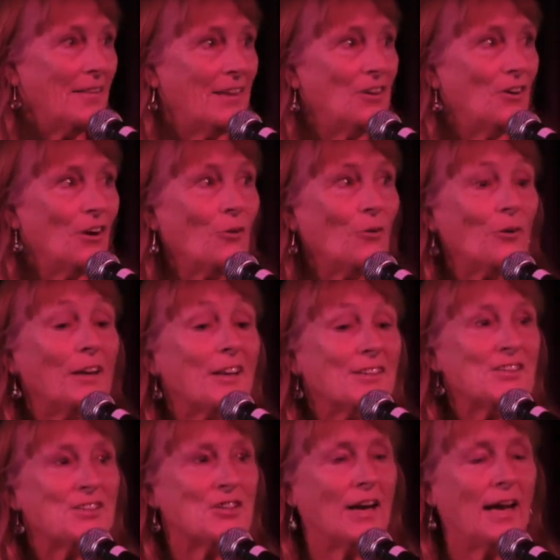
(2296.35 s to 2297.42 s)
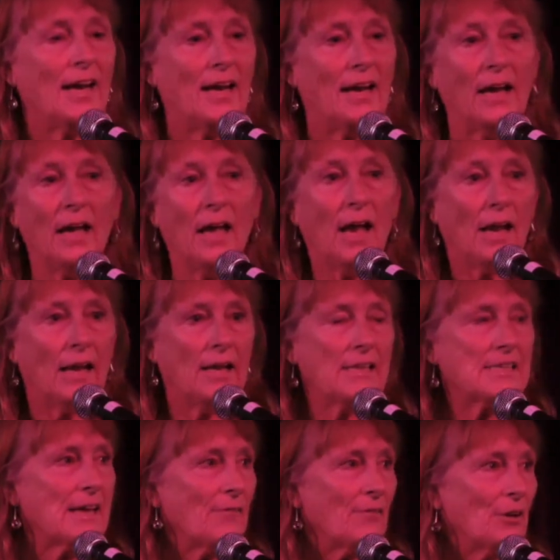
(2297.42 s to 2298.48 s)
They're not all in Australia.
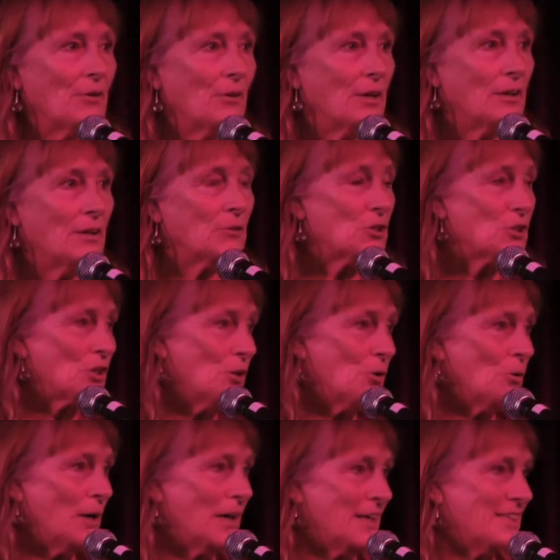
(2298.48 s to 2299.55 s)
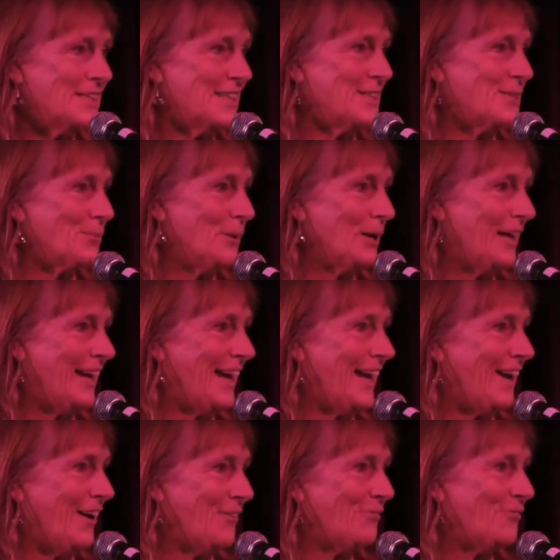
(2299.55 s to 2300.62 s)
Let's have a look at the school kids this week
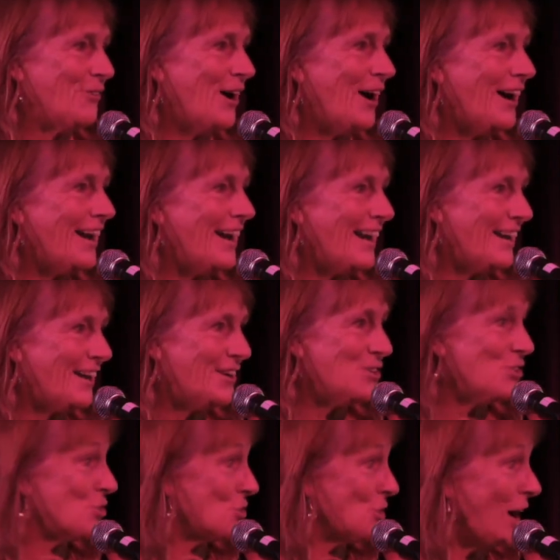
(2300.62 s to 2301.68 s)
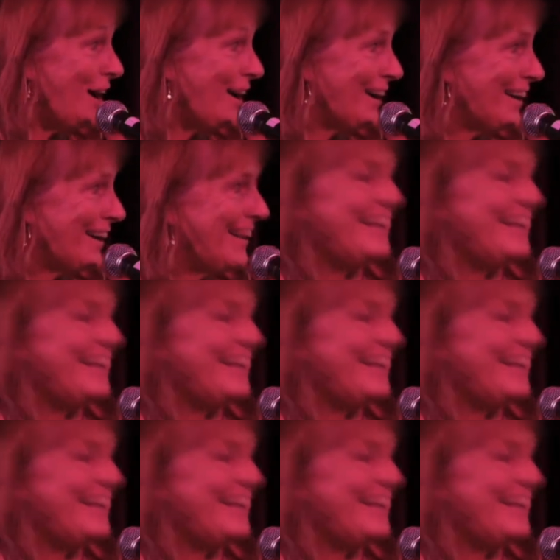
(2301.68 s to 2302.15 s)
on Friday are going to strike.